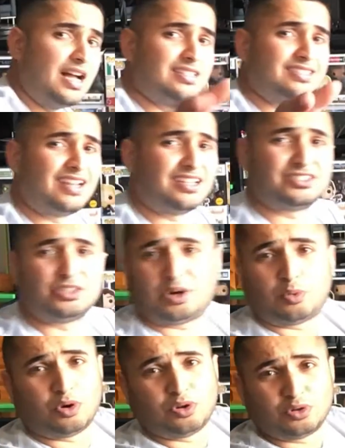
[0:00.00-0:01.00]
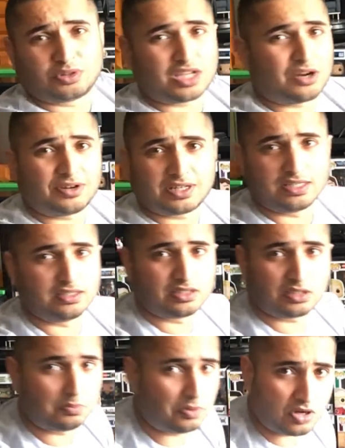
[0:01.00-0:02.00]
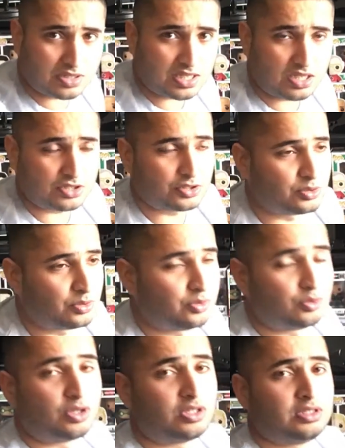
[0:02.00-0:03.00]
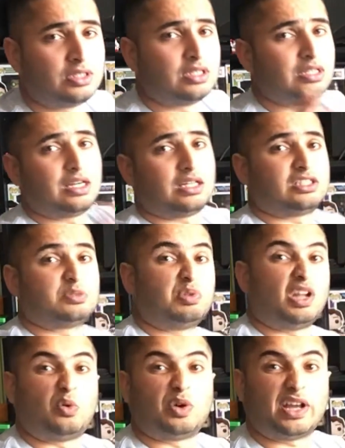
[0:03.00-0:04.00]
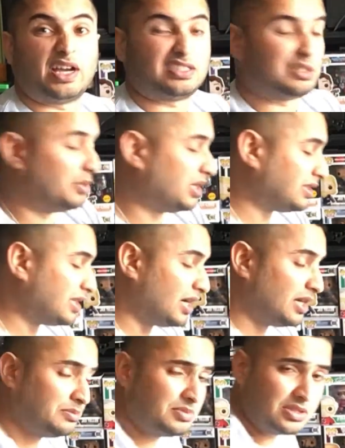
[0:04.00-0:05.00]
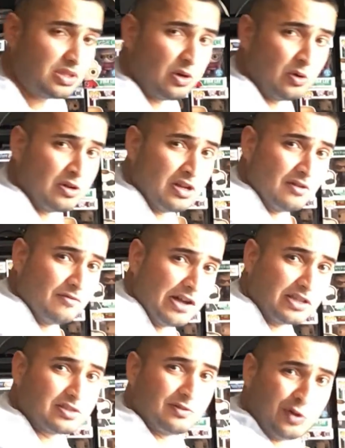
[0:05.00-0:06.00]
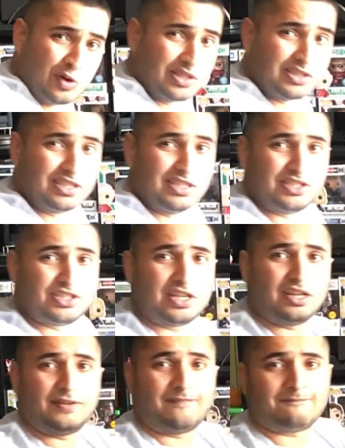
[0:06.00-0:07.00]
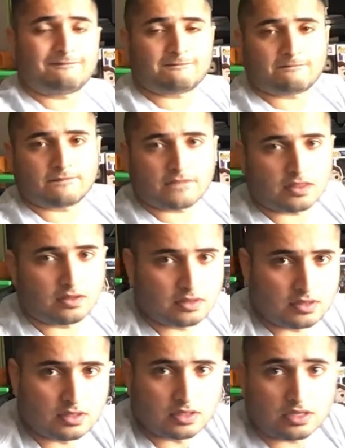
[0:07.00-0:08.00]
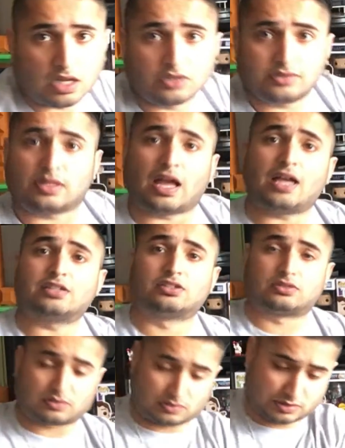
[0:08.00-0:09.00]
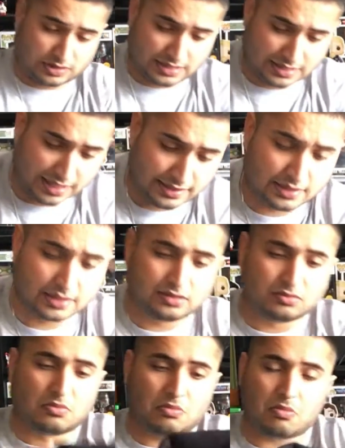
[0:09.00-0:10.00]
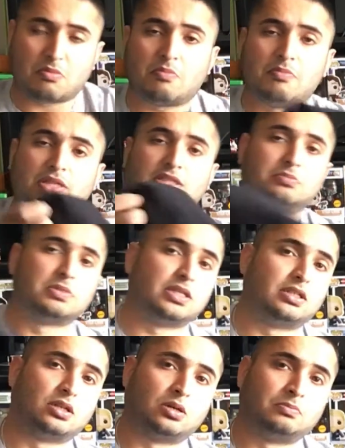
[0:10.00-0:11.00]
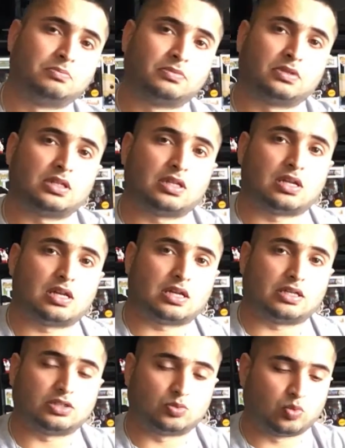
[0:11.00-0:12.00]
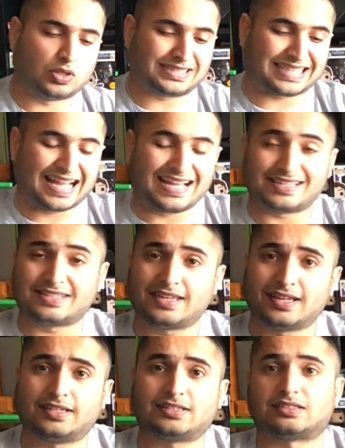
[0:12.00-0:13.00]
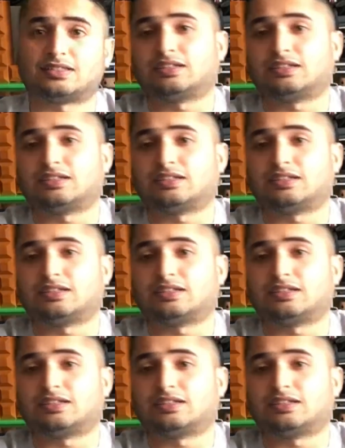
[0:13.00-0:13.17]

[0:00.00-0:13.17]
as you guys know, I won't look directly into the box as usual. I'll just pull out one item at a time. So first of all, the t-shirt. Now, as standard, men's medium is what I get,